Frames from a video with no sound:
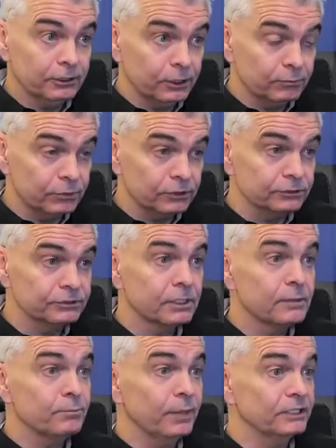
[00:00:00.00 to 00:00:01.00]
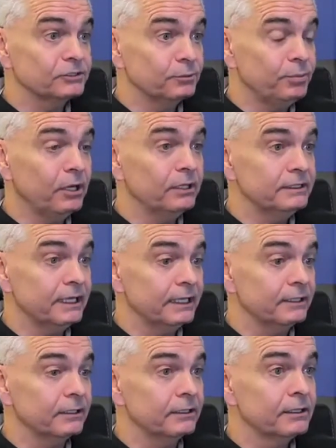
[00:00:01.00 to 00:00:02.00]
numbers based upon
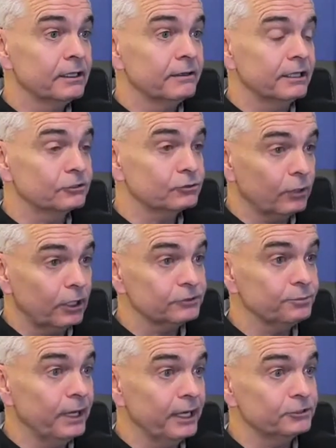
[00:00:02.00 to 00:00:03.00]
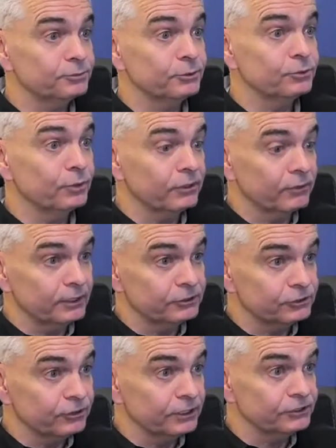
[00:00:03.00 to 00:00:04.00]
data that's cross-matched between the
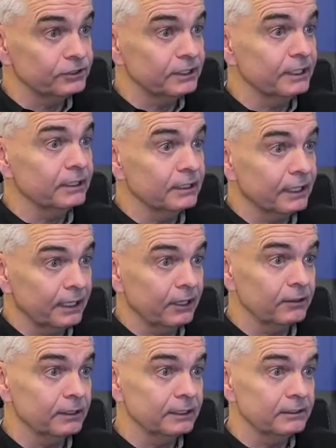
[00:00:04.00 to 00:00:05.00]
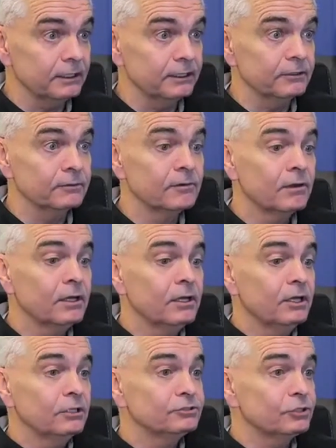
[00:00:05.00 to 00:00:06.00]
registration data and our lead data.
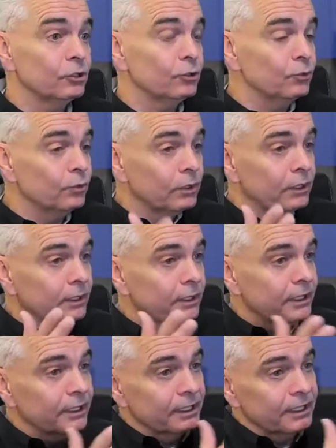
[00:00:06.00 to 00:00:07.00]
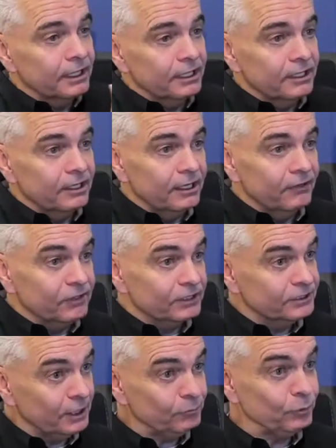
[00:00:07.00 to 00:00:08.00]
So if
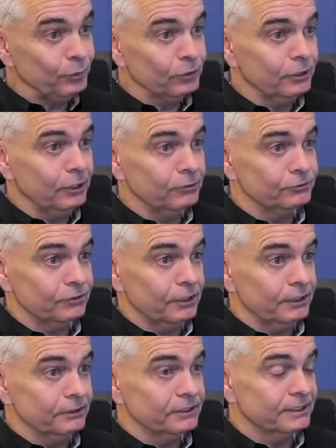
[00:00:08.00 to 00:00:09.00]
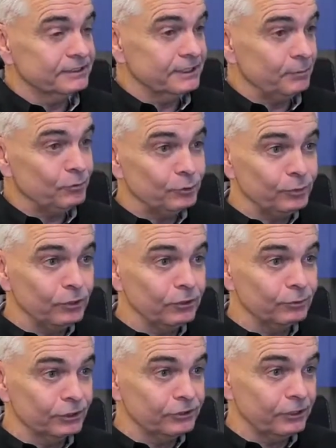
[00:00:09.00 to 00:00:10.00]
acceptable close rates, acceptable
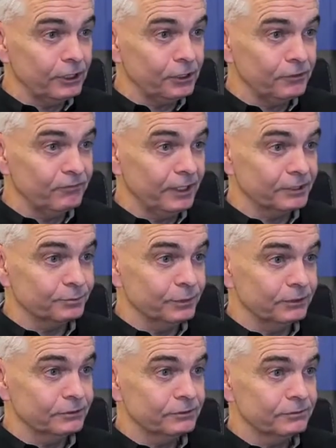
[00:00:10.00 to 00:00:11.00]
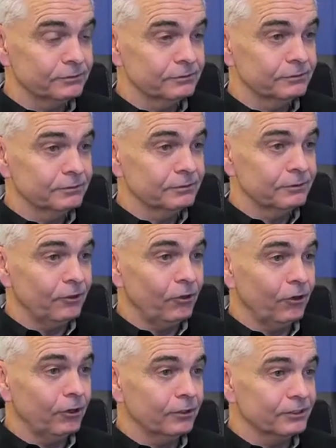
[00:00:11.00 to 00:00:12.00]
return on investments
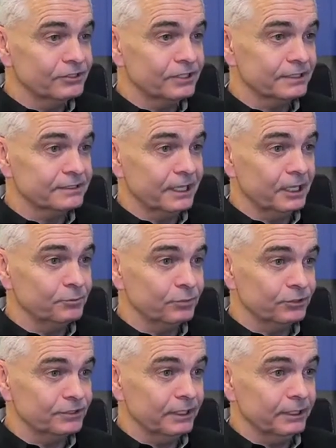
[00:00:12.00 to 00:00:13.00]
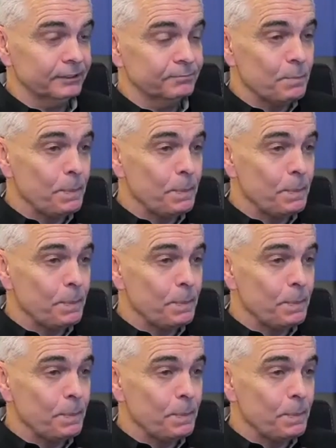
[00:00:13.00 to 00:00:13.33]
are 6 to 8%,